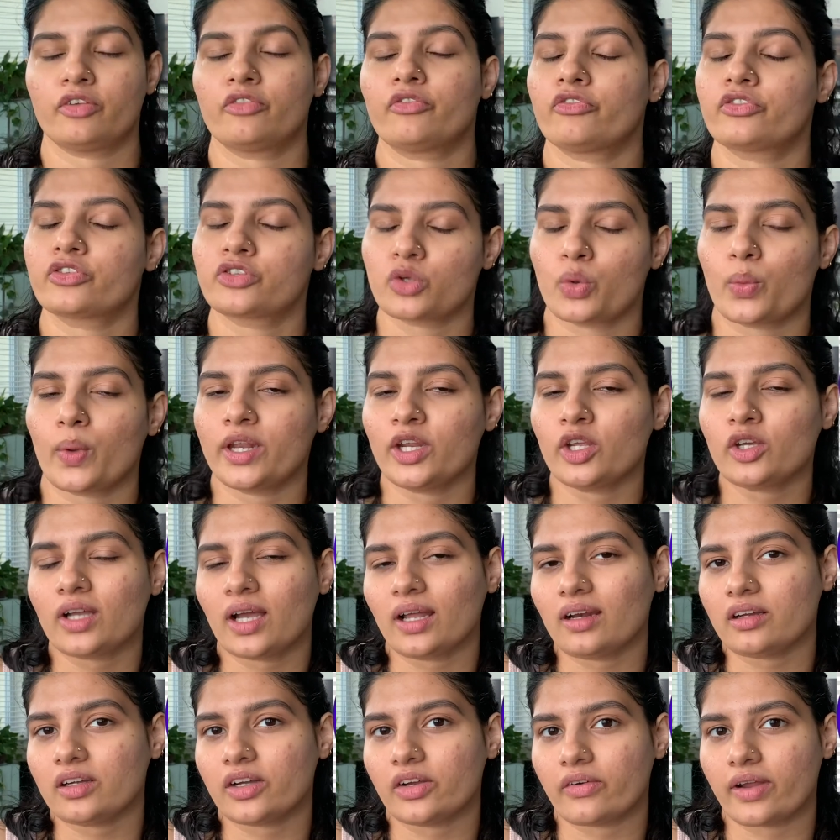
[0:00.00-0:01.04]
So when you
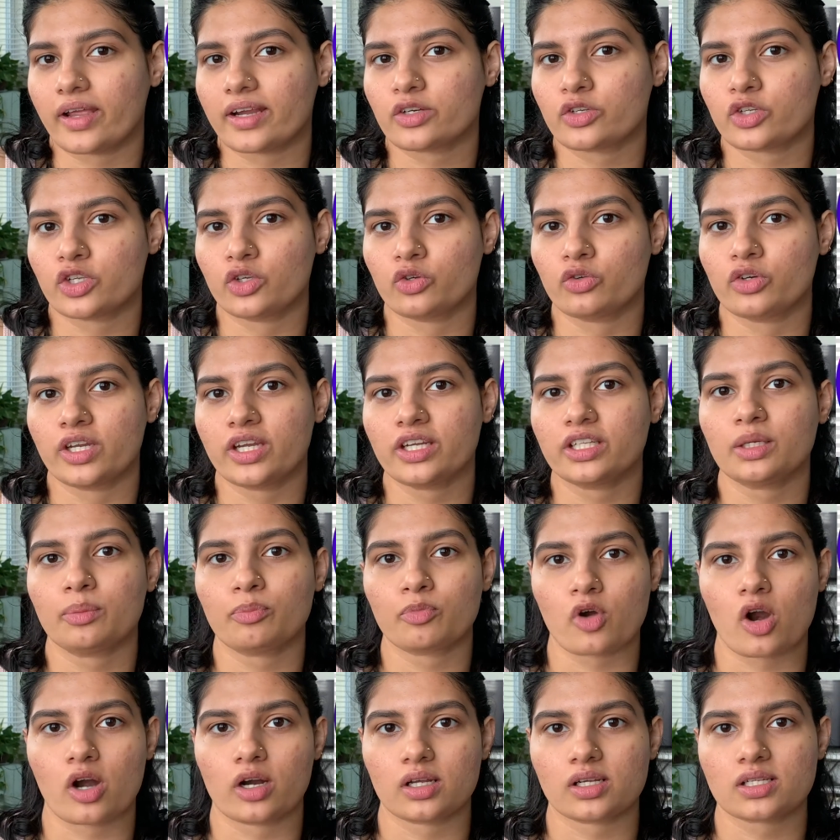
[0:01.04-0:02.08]
color correct, you need the
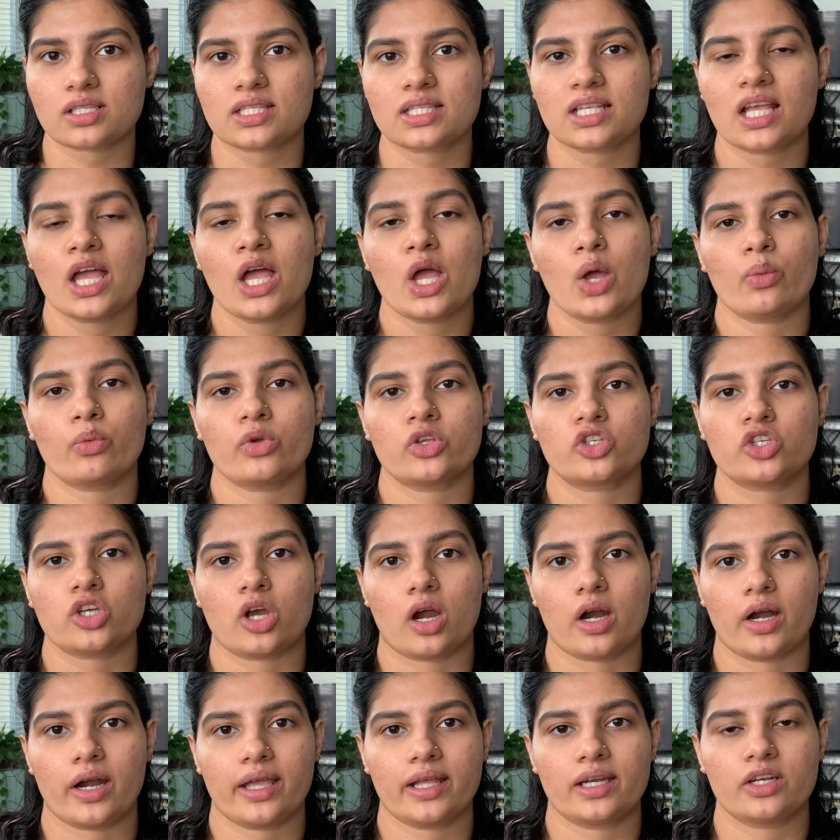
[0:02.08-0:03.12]
products which
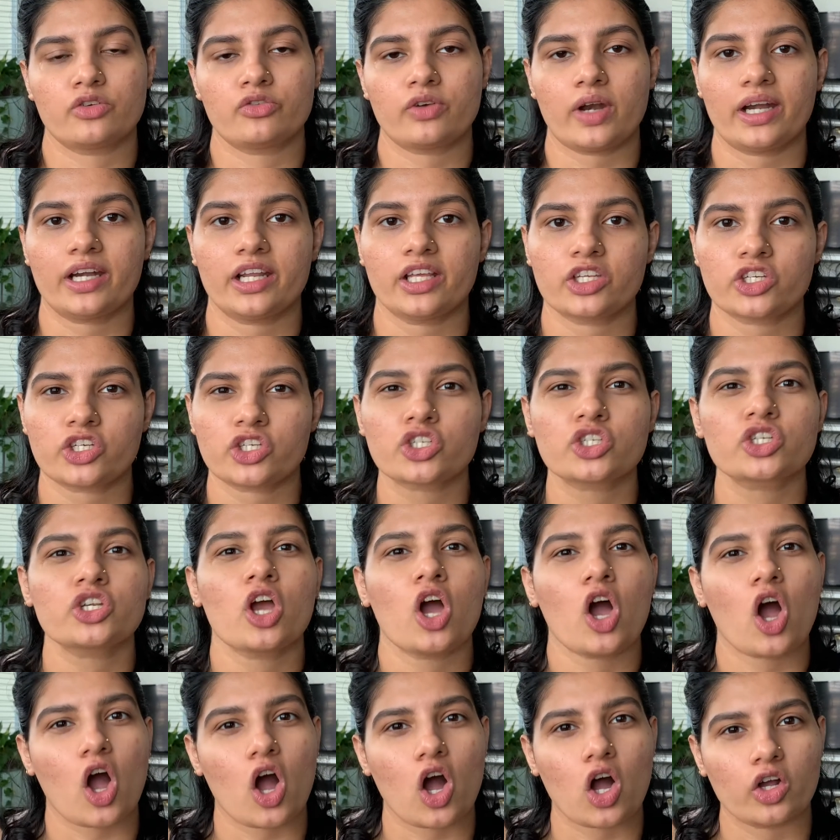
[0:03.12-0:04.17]
are in reddish,
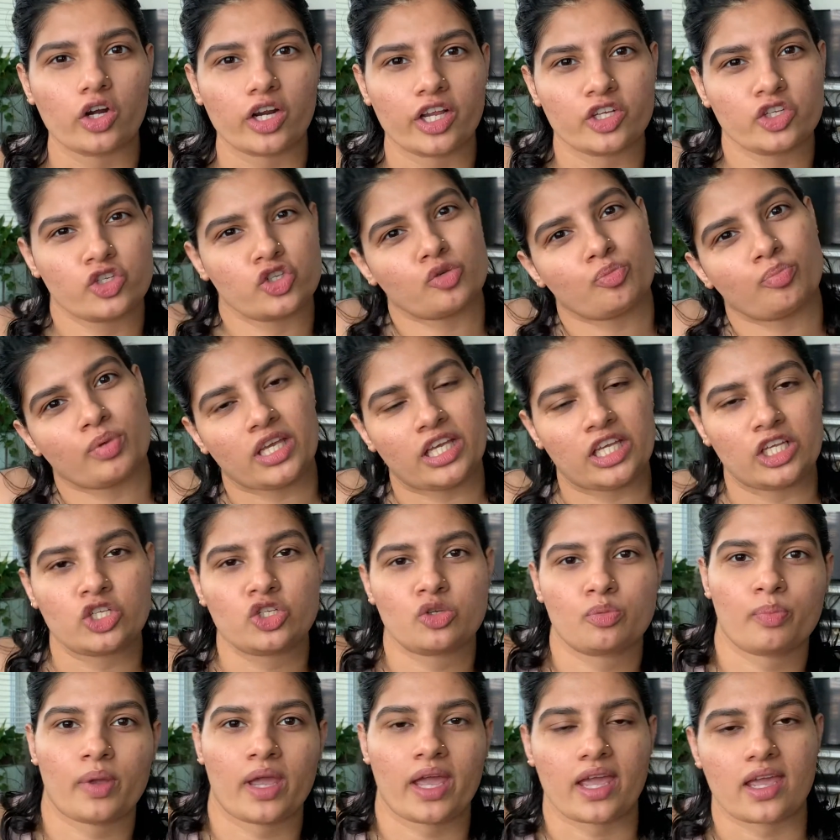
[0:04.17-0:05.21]
orange,
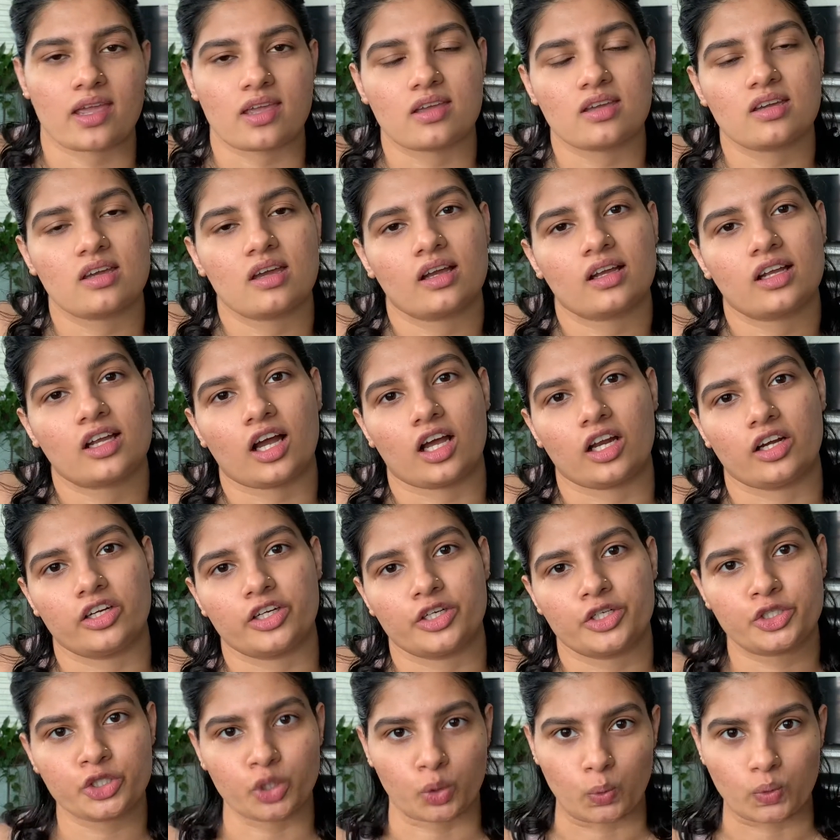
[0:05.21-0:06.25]
peach, pink color
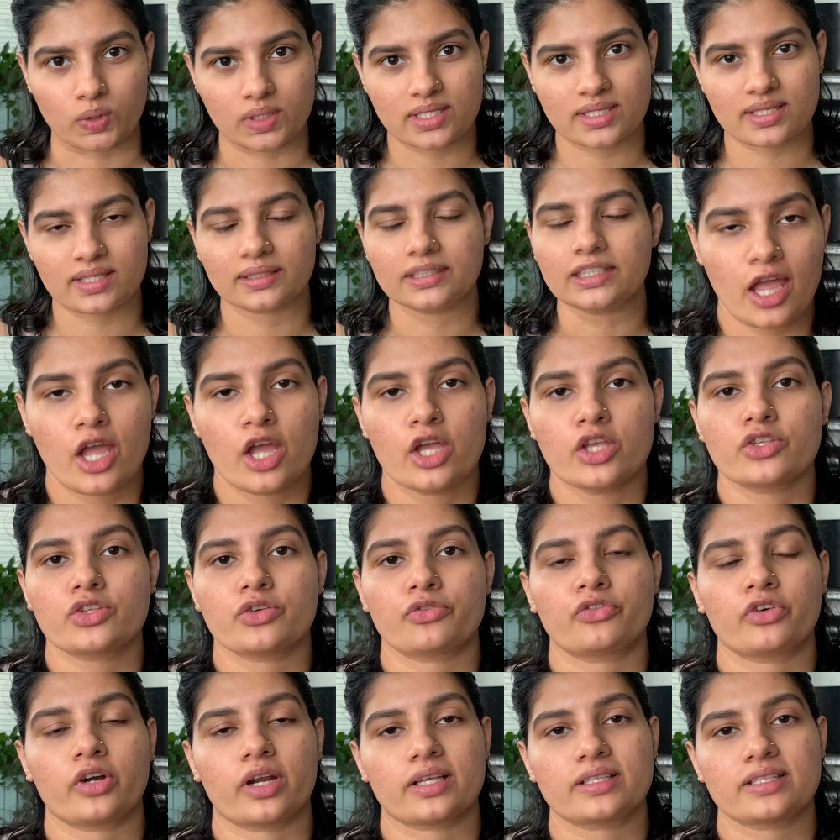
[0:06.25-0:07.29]
tones. So
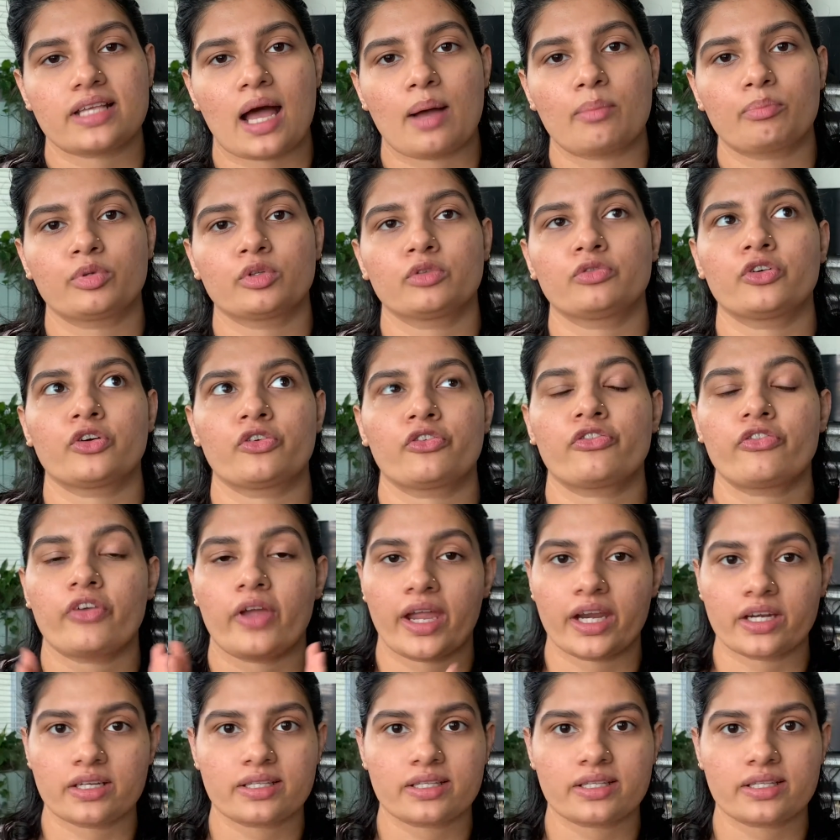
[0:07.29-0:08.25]
for example, for fair